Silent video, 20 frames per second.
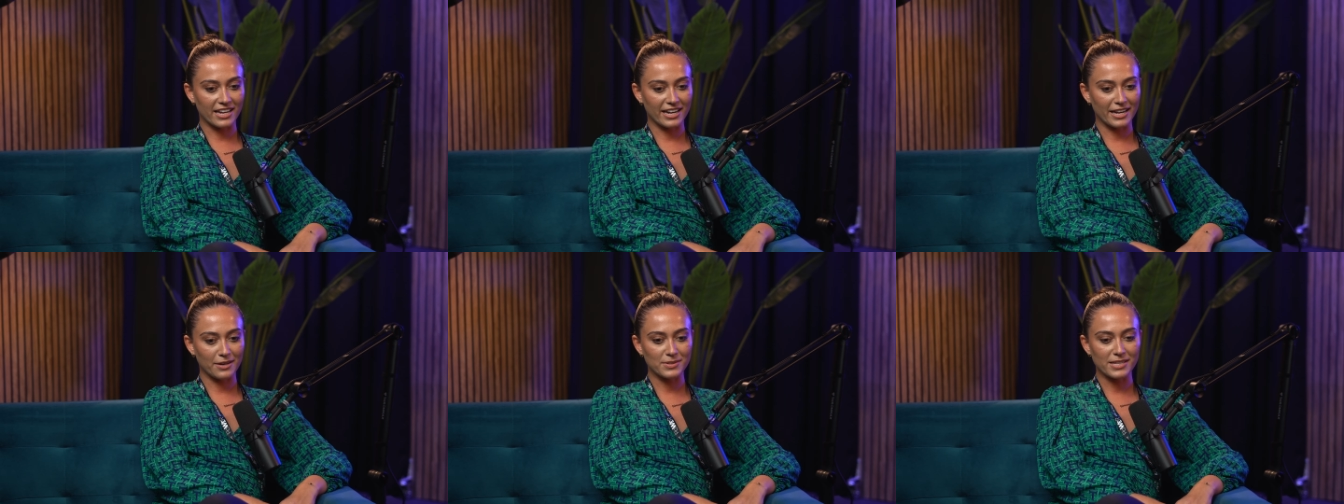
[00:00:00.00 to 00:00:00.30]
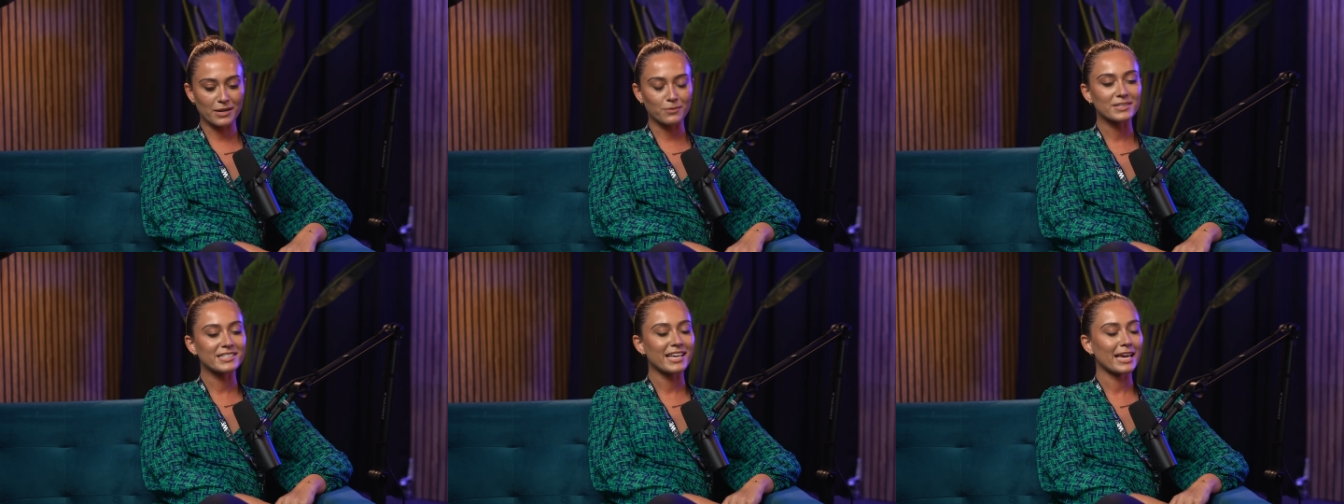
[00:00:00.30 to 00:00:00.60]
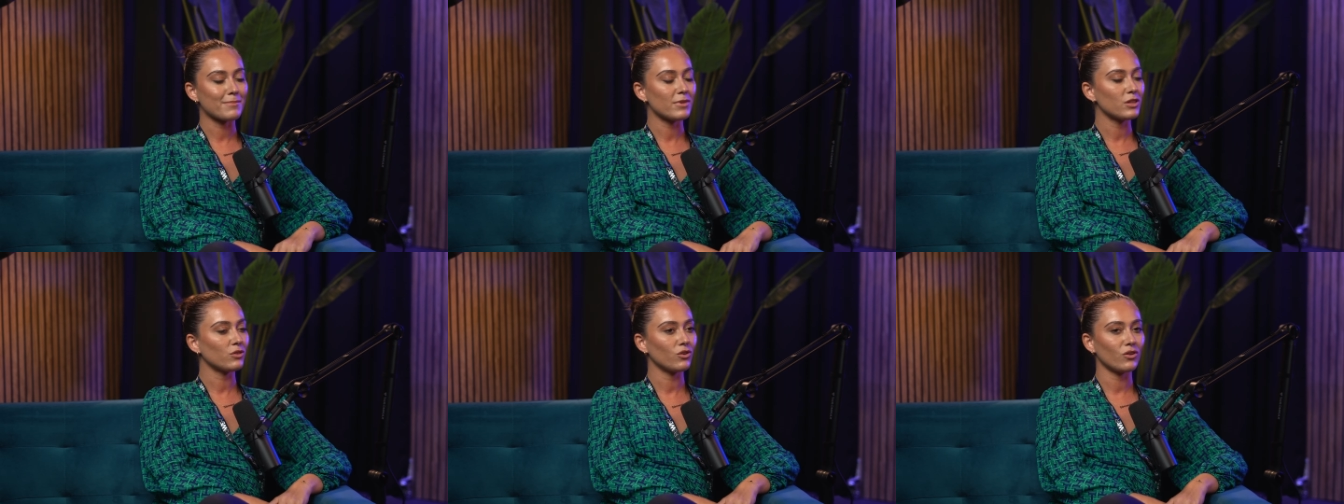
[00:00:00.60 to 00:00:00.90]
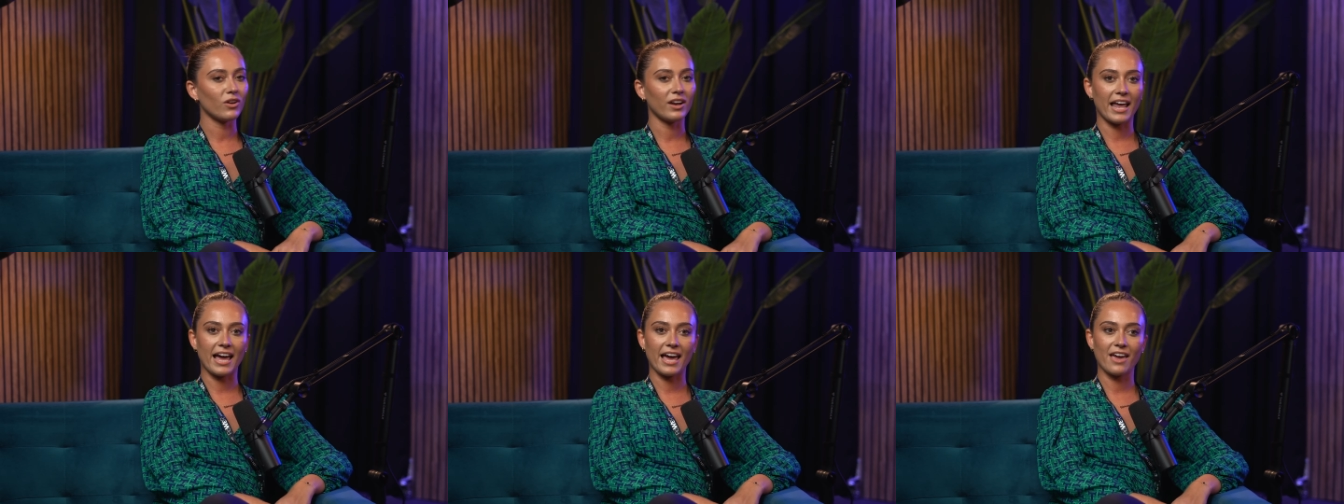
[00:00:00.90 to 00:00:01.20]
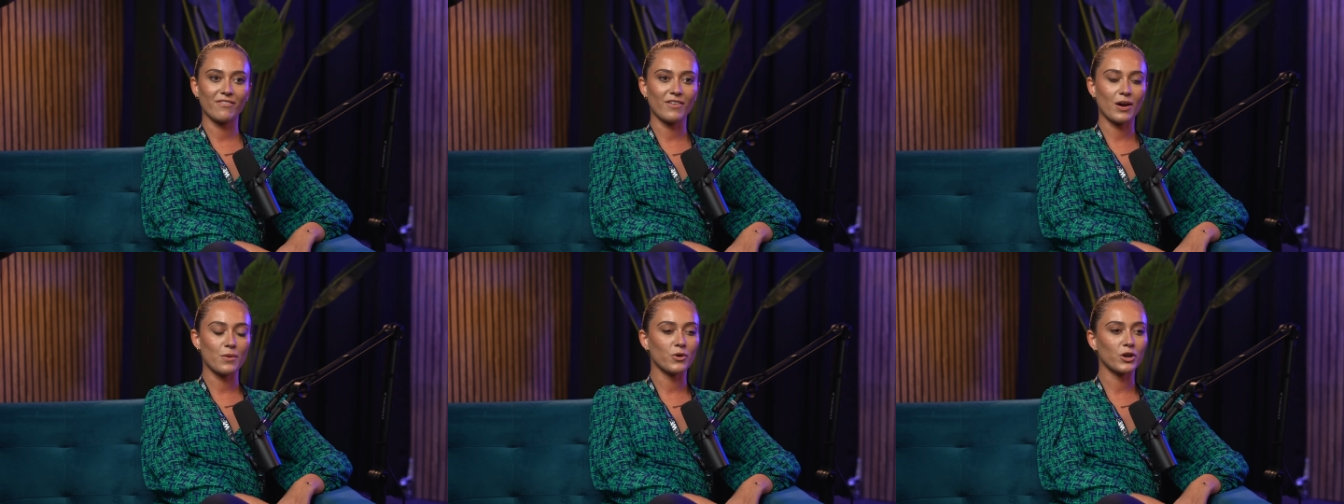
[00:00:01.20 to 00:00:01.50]
And I was like, "Well, take me through your
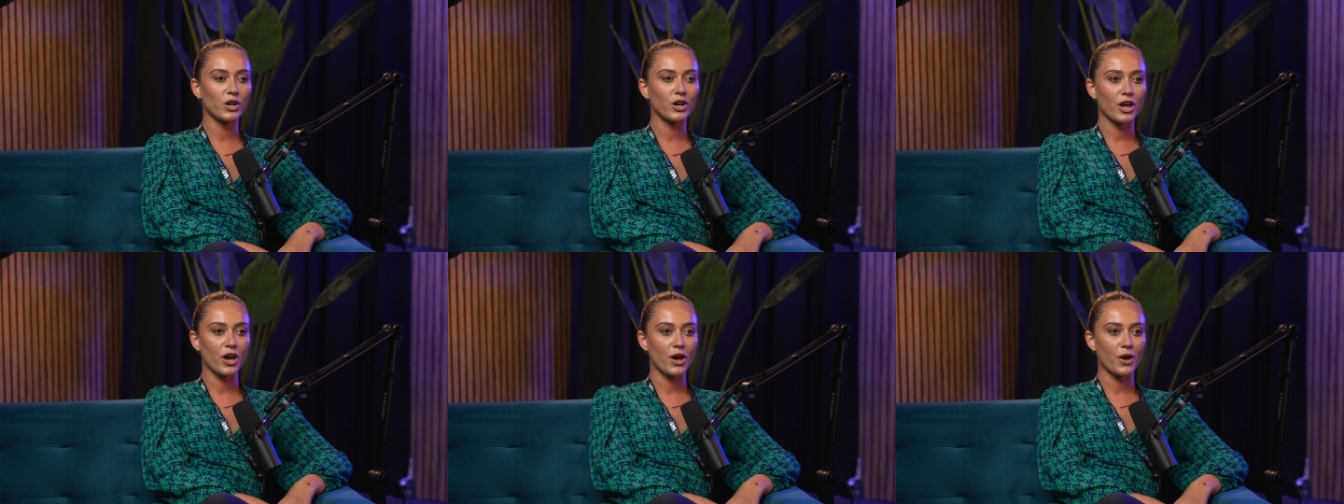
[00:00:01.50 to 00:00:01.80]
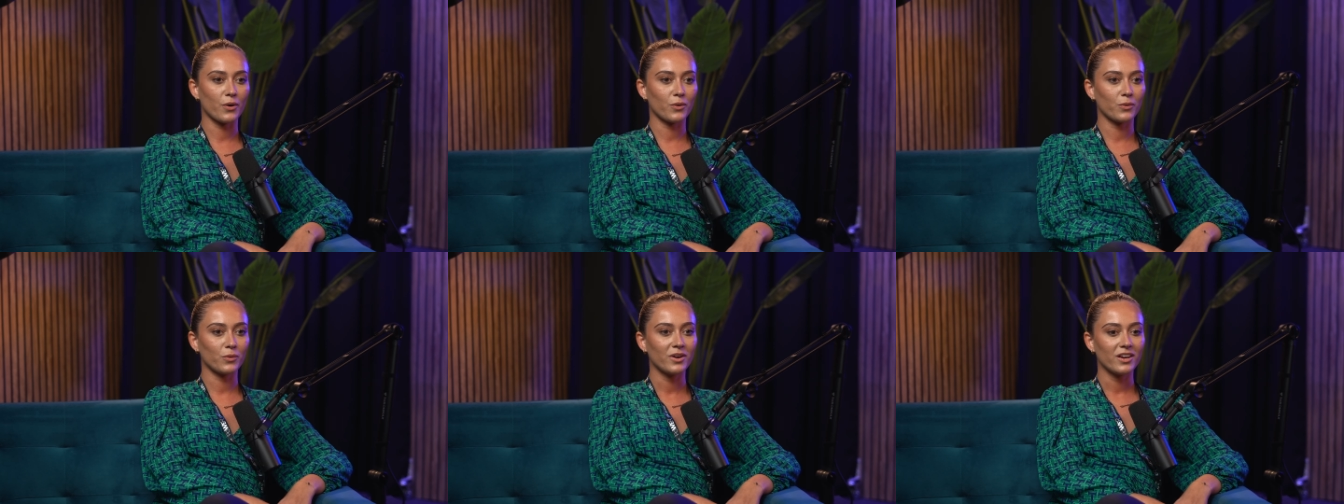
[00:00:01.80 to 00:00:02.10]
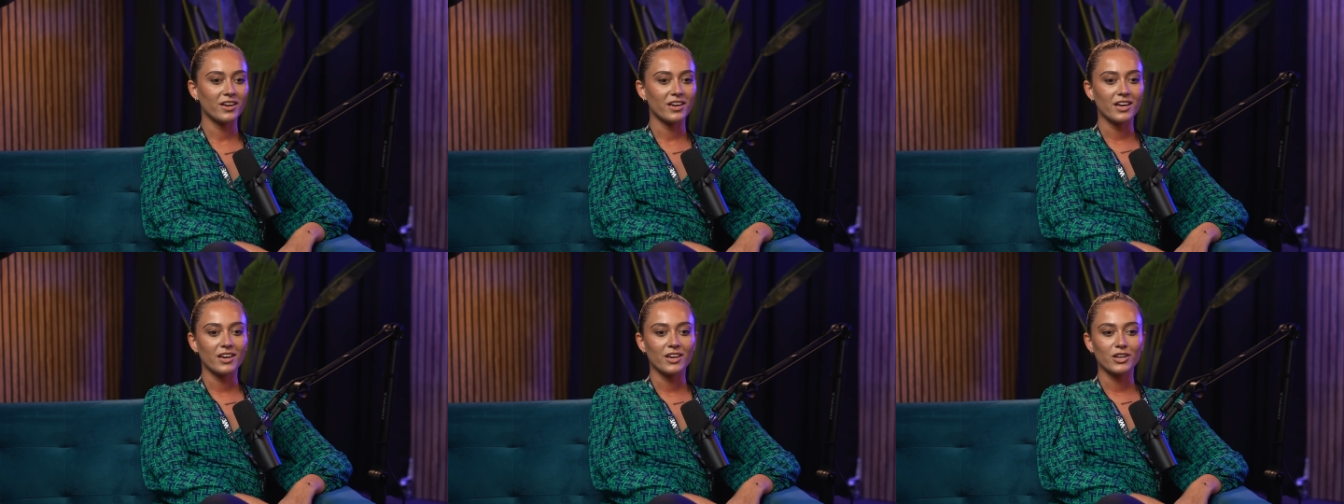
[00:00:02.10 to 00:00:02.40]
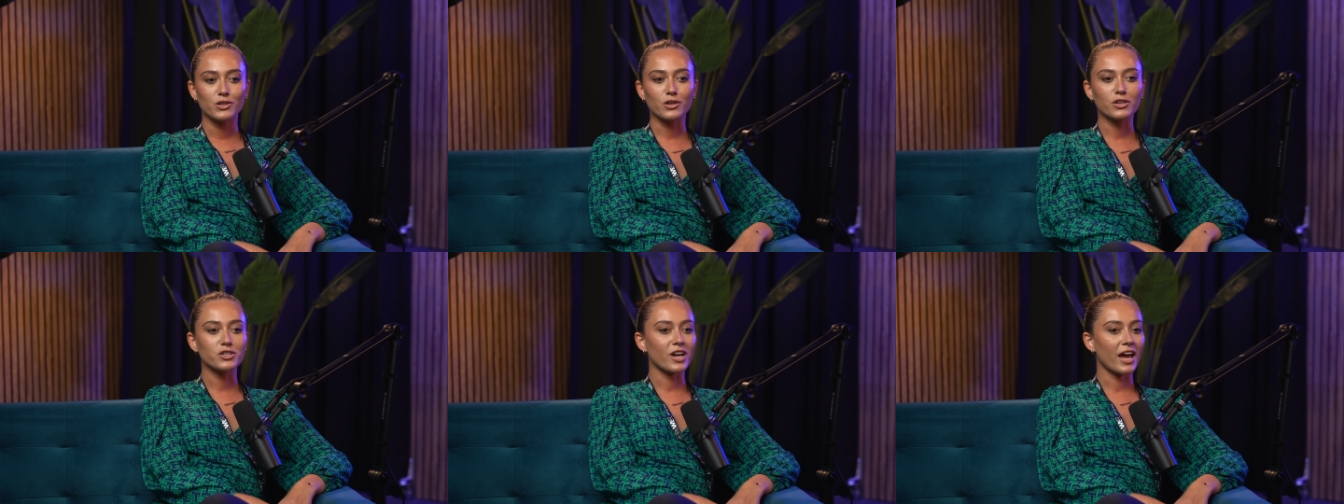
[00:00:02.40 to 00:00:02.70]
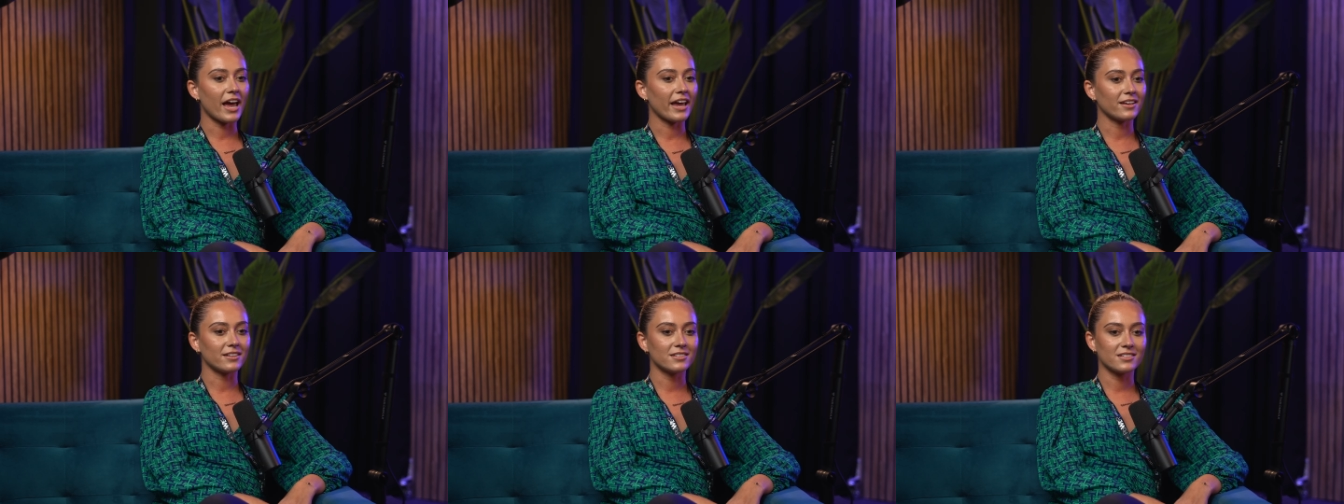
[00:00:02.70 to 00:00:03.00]
life. I want to know your
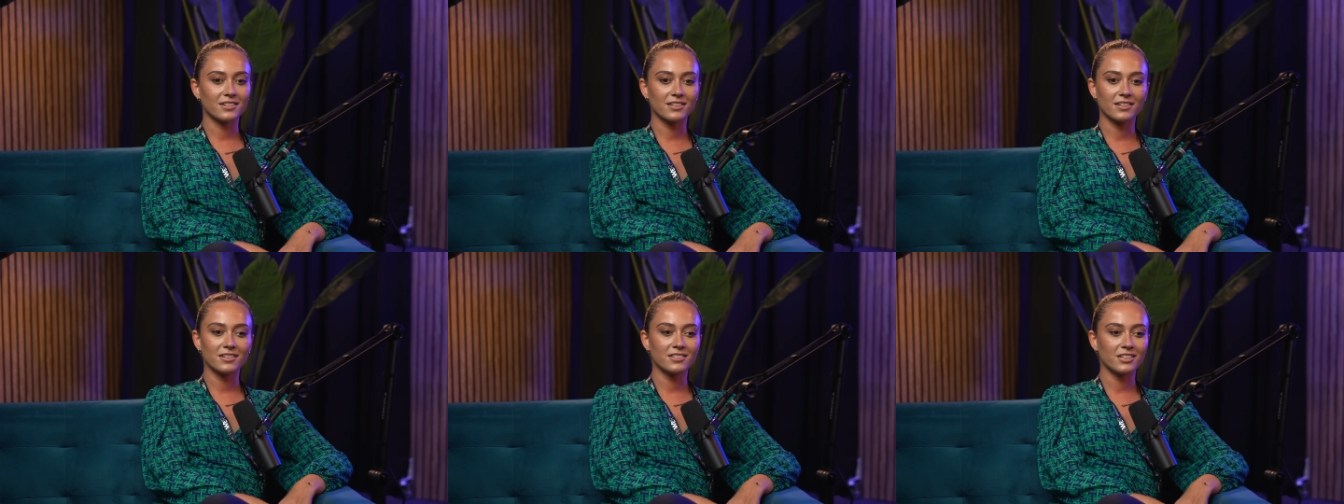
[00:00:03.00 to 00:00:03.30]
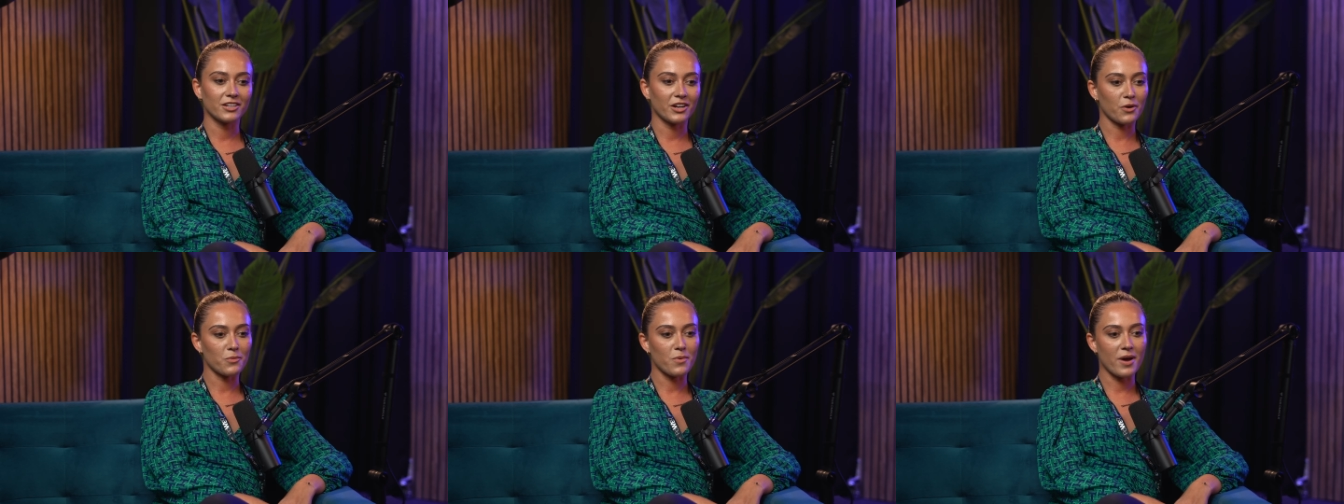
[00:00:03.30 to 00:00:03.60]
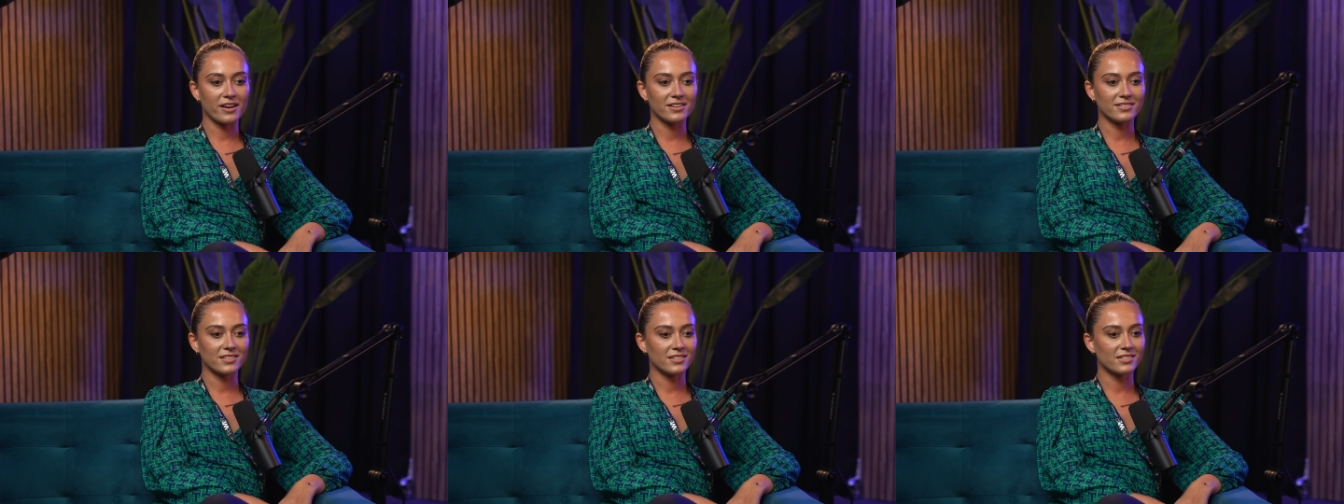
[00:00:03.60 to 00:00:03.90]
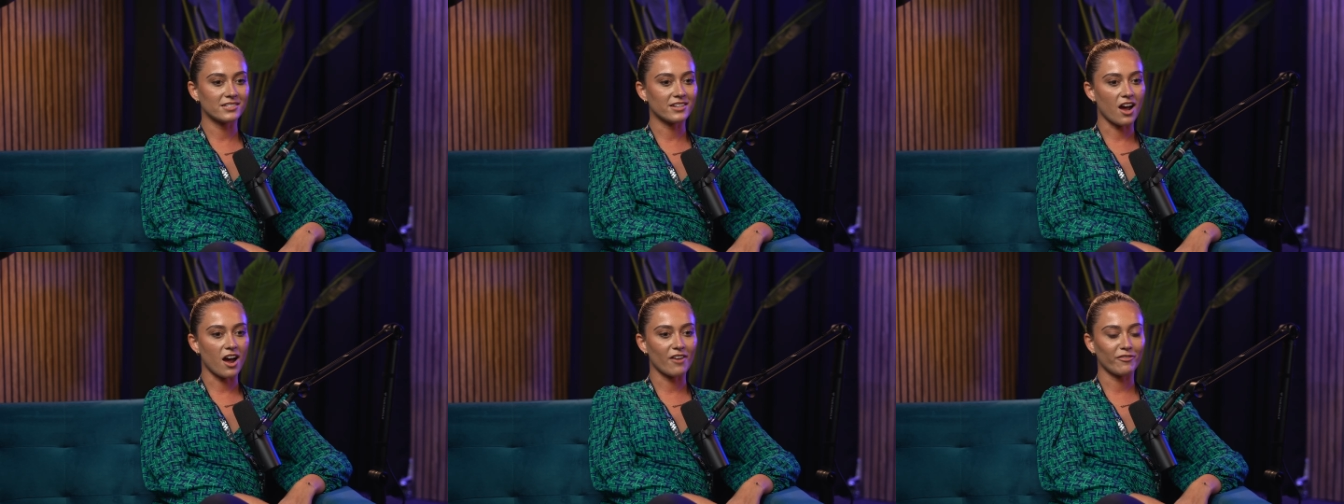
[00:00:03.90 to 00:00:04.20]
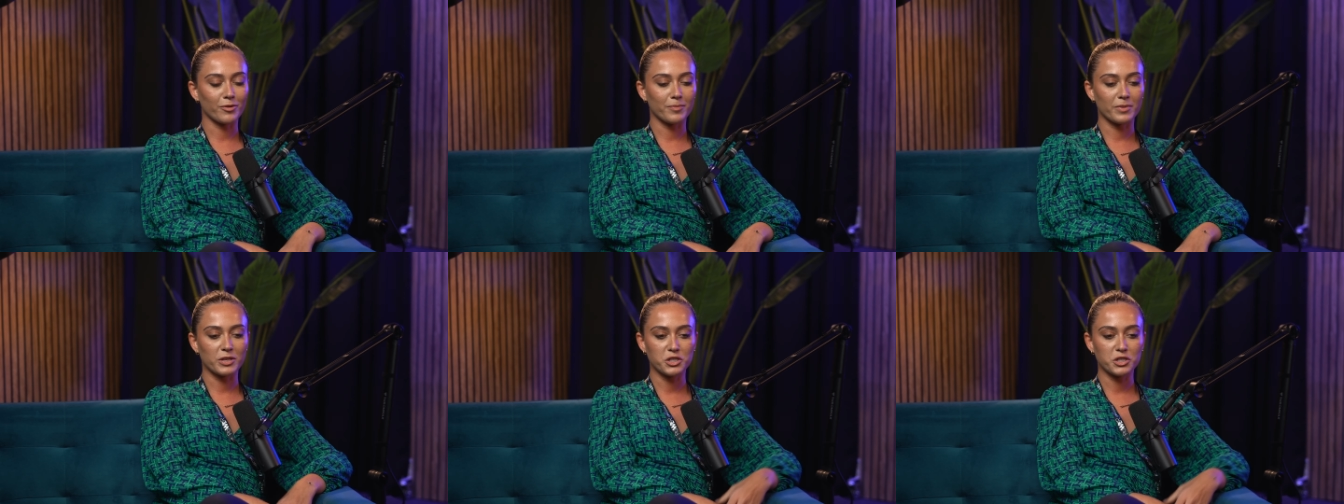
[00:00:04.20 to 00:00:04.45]
childhood. You know, where does this start from?